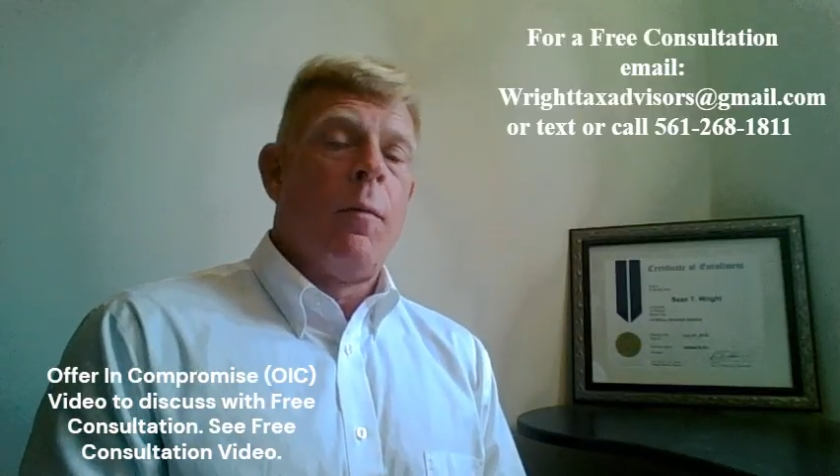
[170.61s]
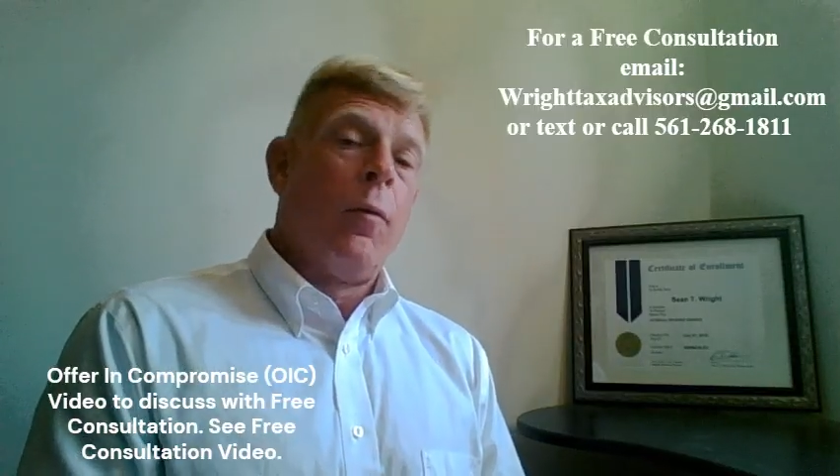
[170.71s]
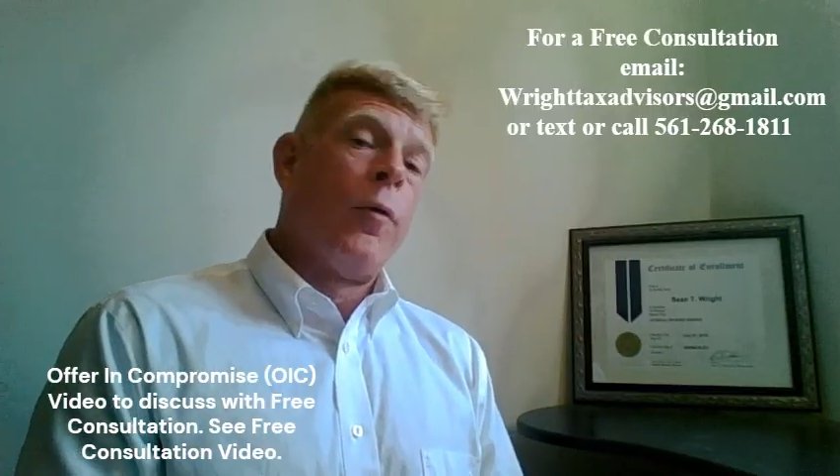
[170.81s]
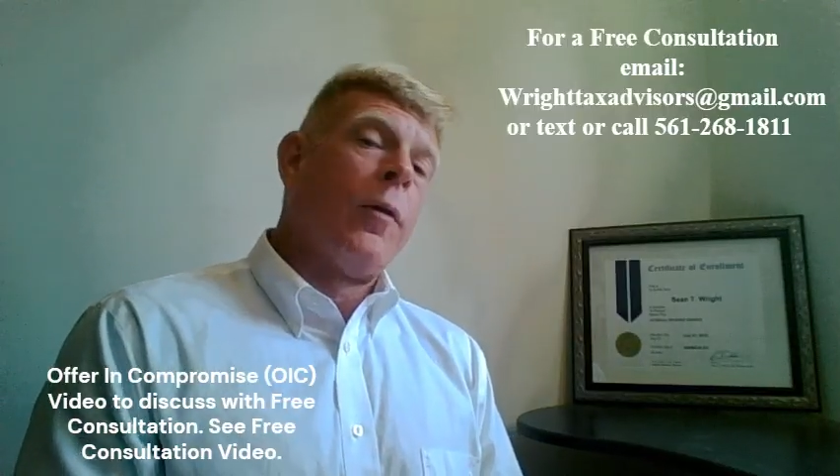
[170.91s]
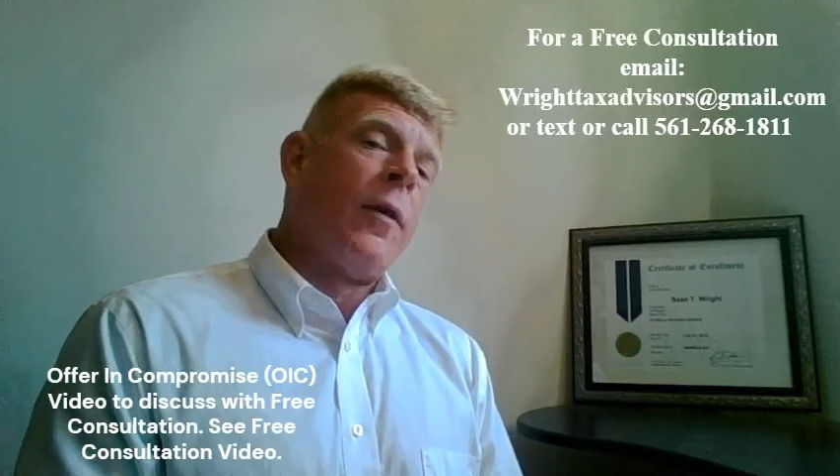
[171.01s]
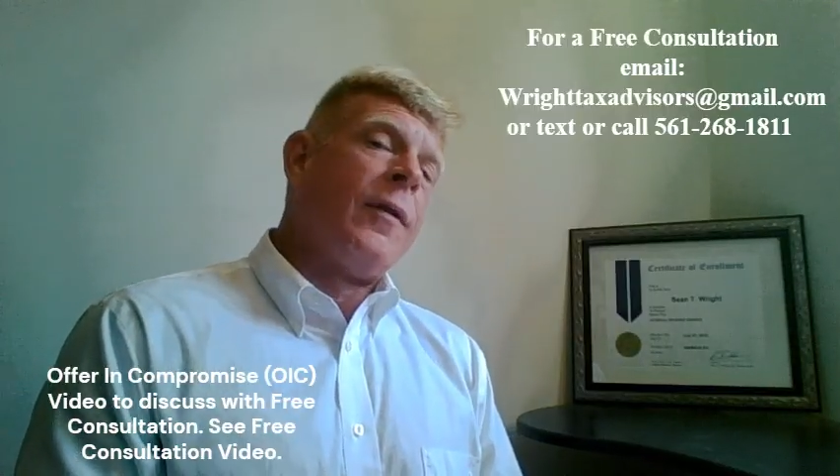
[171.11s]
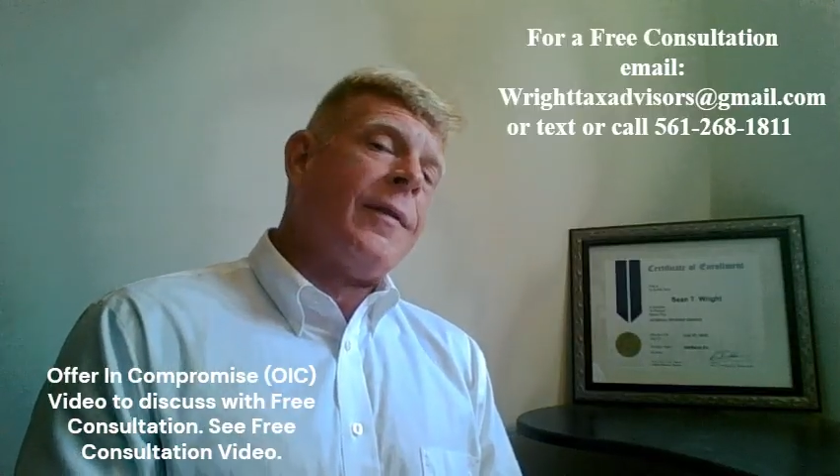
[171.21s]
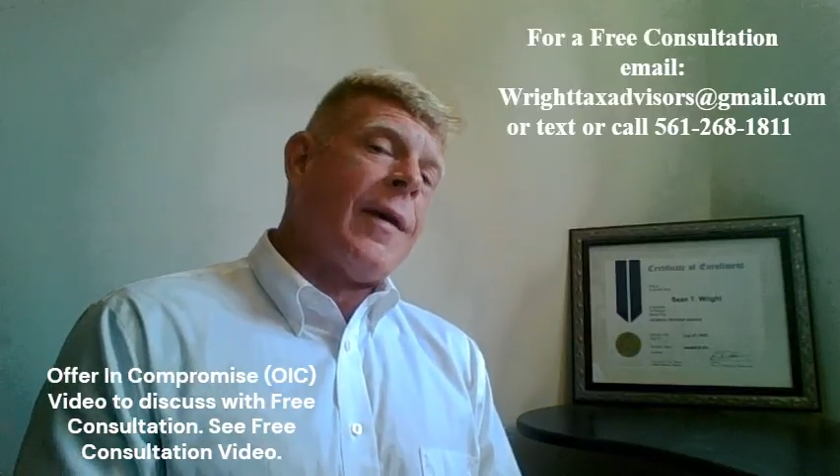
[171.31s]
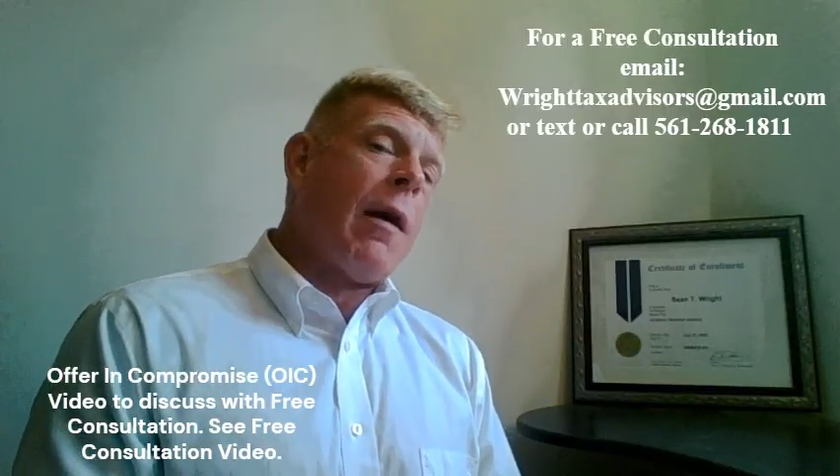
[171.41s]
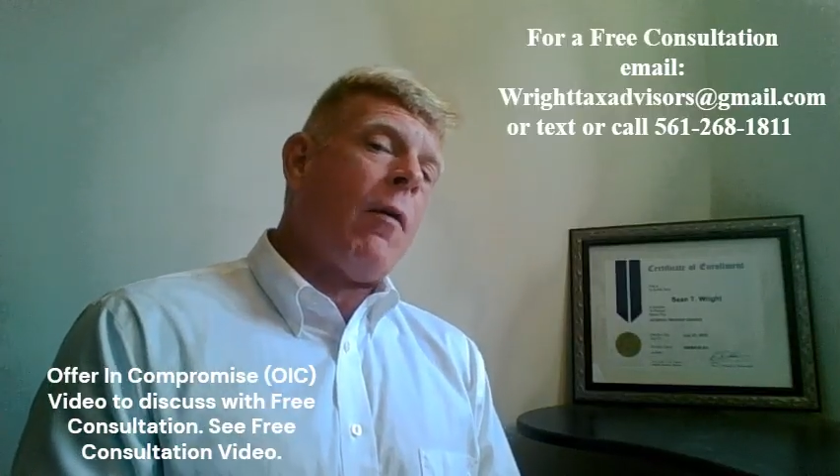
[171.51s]
more on the
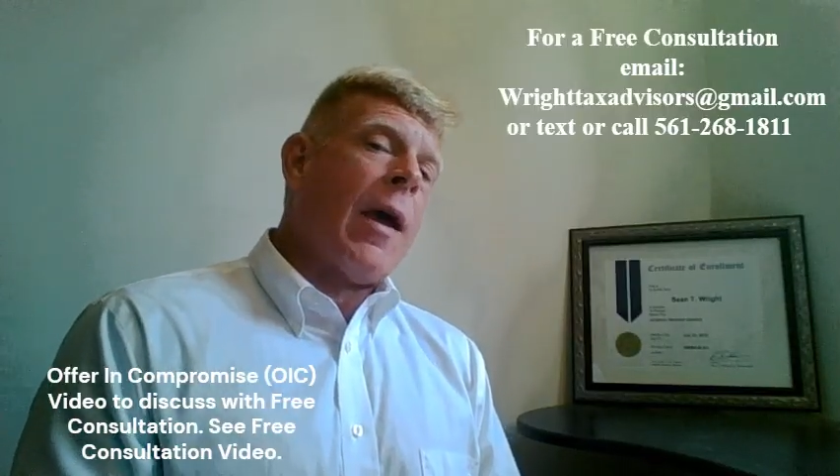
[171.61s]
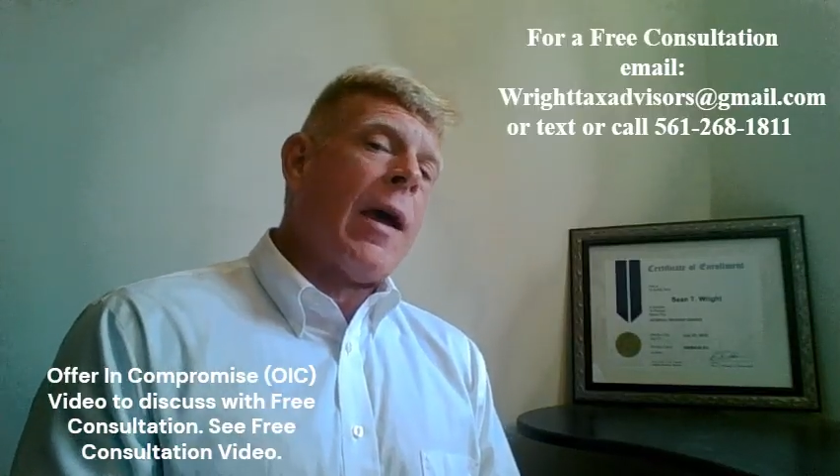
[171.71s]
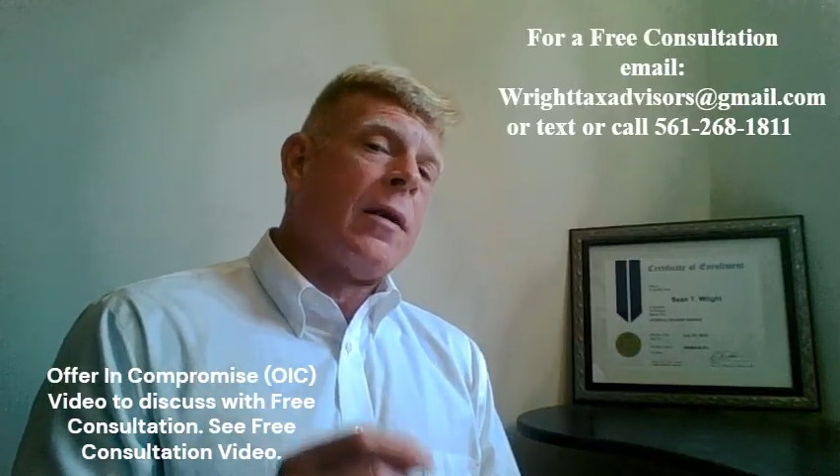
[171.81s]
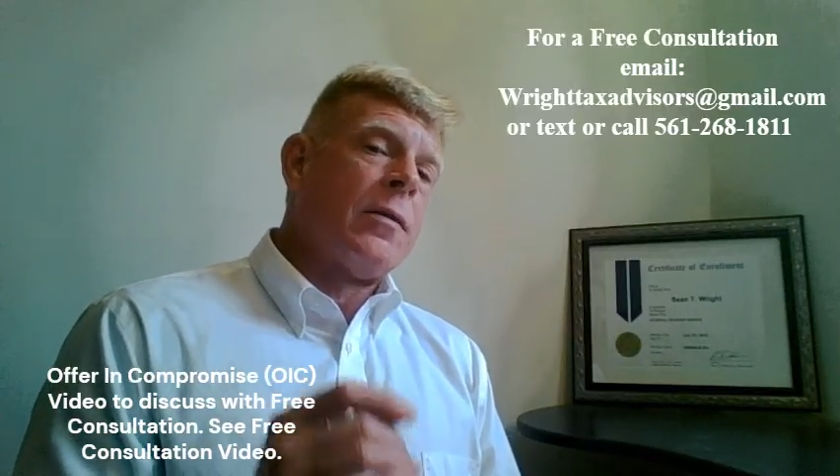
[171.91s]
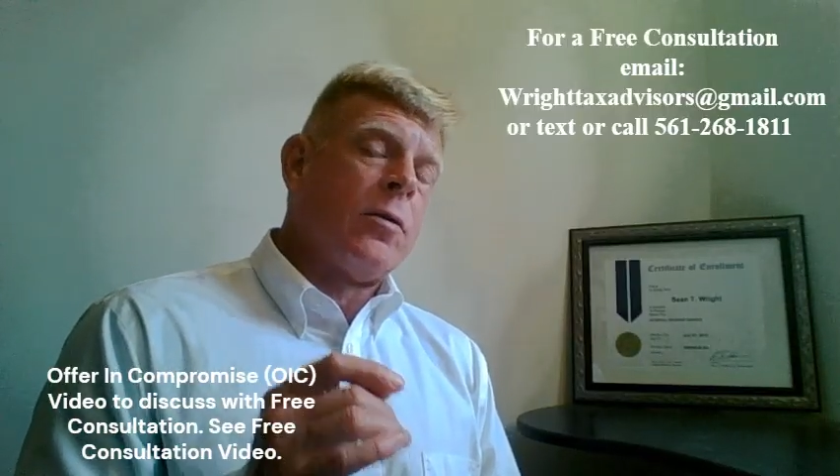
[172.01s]
doubt as